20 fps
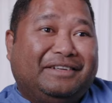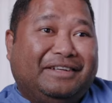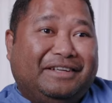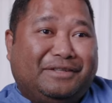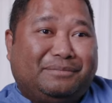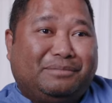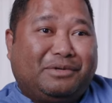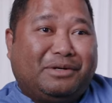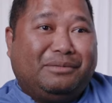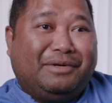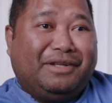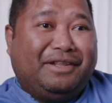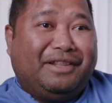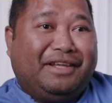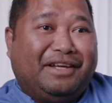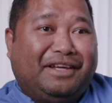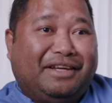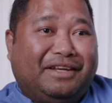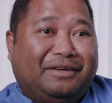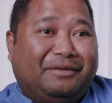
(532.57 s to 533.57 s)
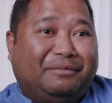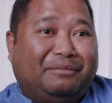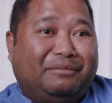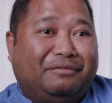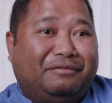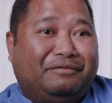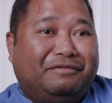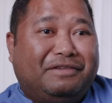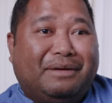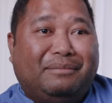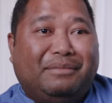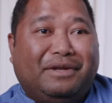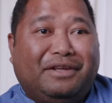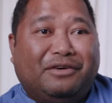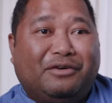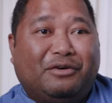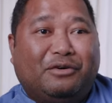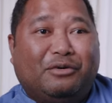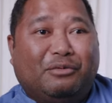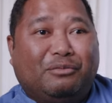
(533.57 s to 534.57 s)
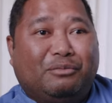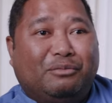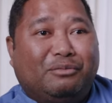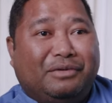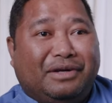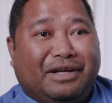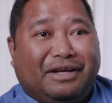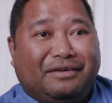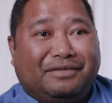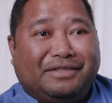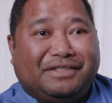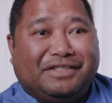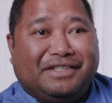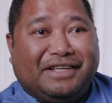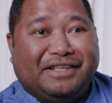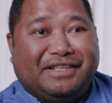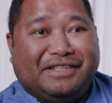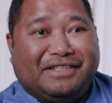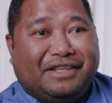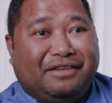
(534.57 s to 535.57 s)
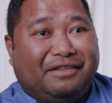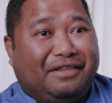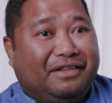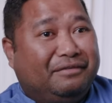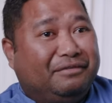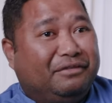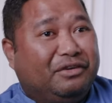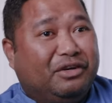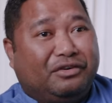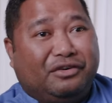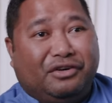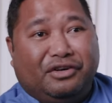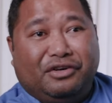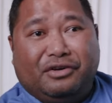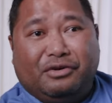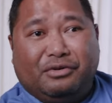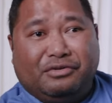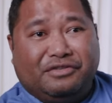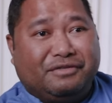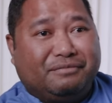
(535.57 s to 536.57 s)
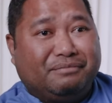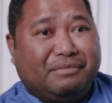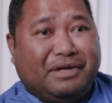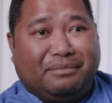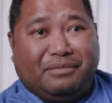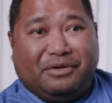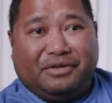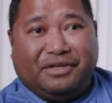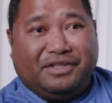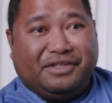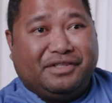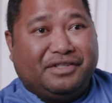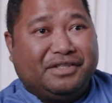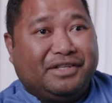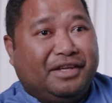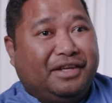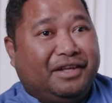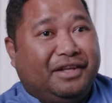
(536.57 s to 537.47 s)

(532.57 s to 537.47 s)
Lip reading: It's probably their family home ever since, and they've got loads of memories.